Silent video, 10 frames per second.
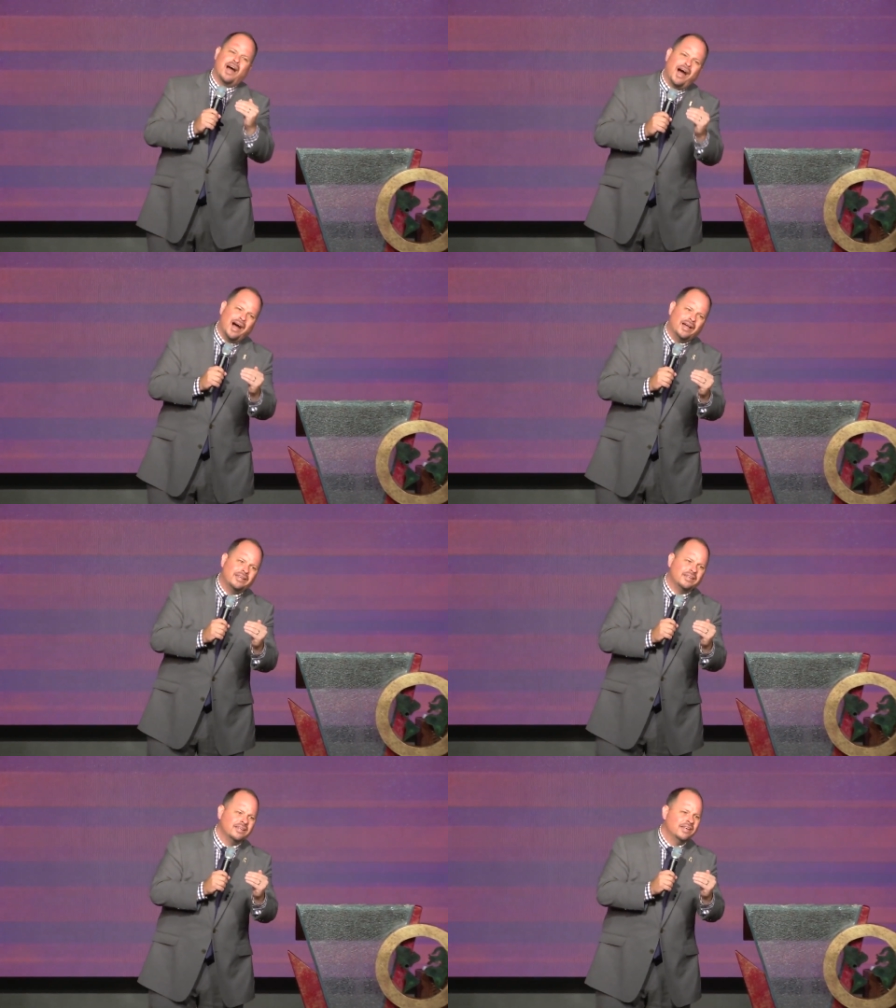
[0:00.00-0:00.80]
God,
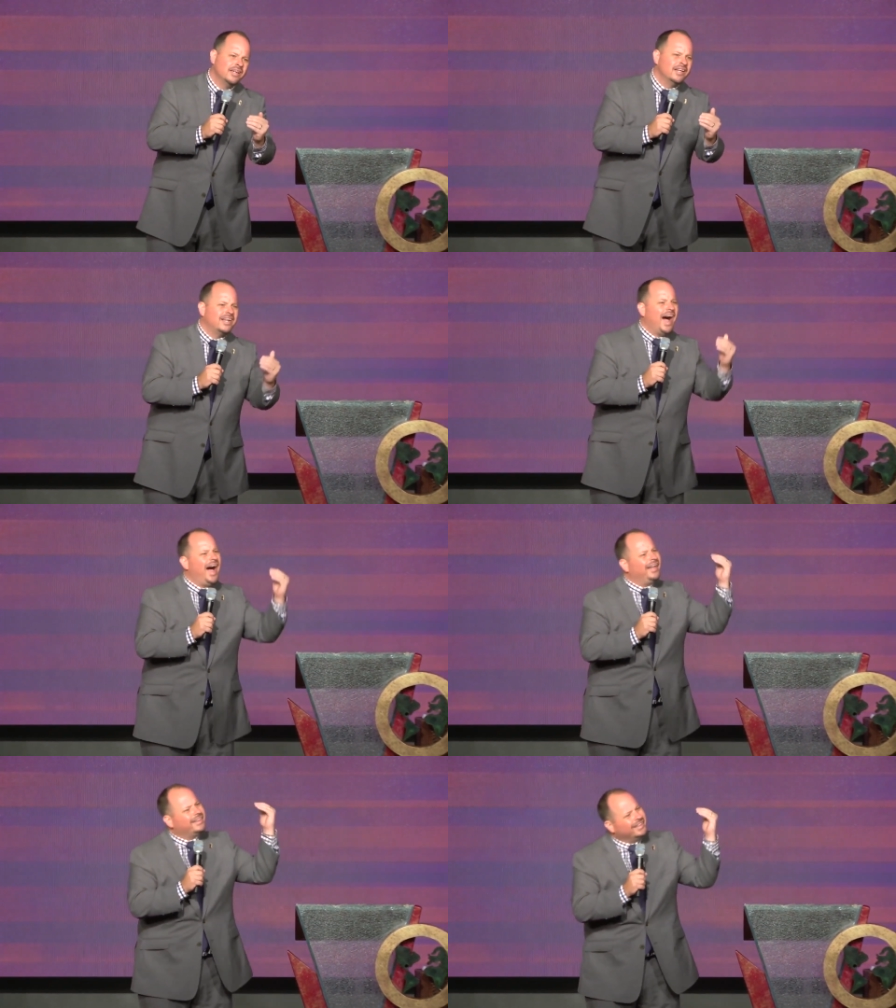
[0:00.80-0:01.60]

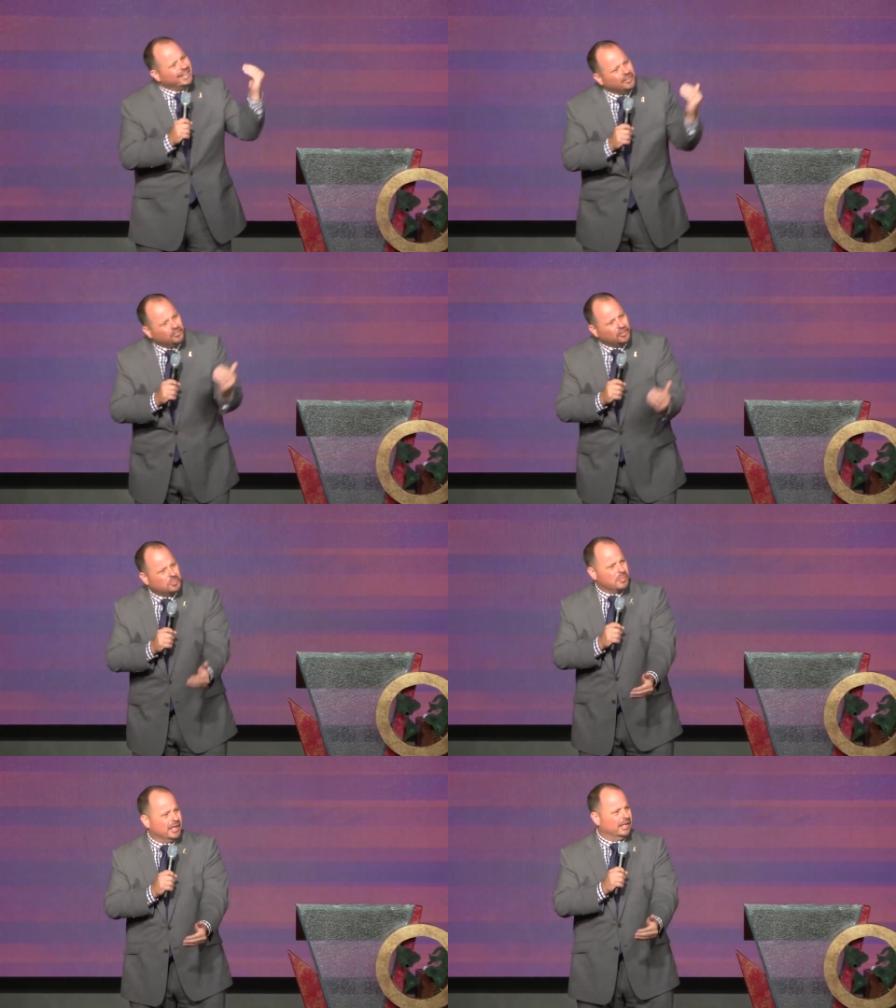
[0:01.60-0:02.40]
God
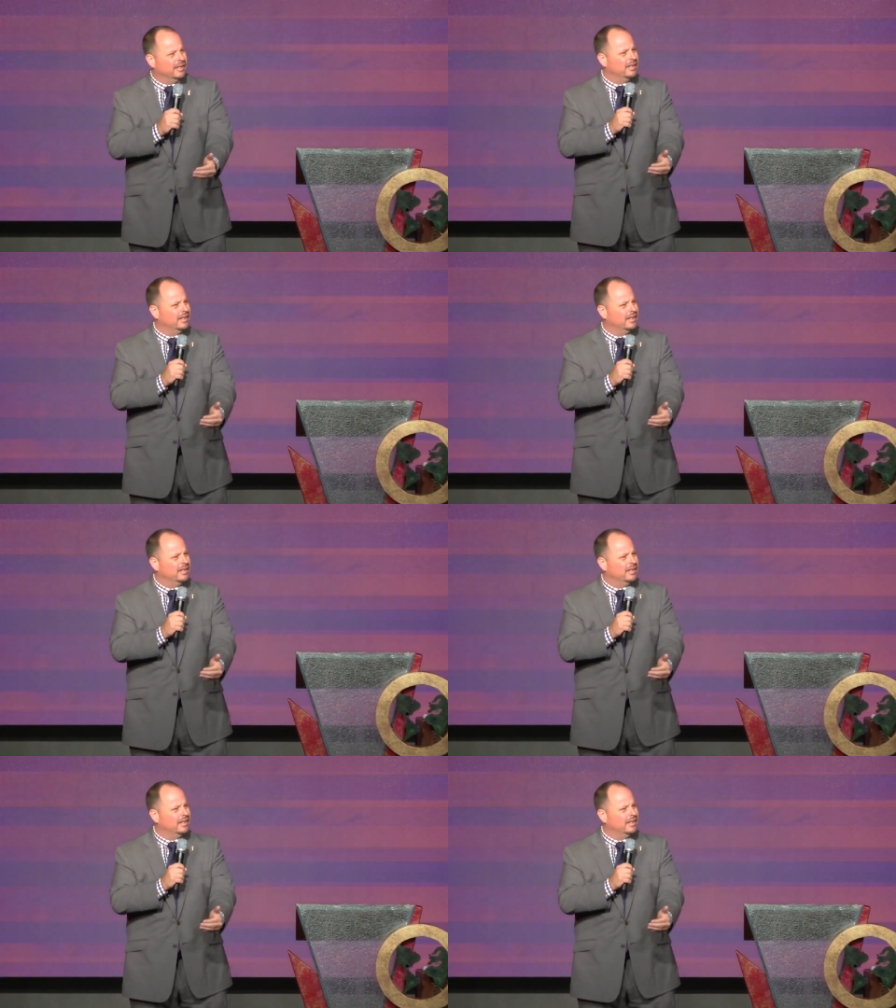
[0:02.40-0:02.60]
delivered me.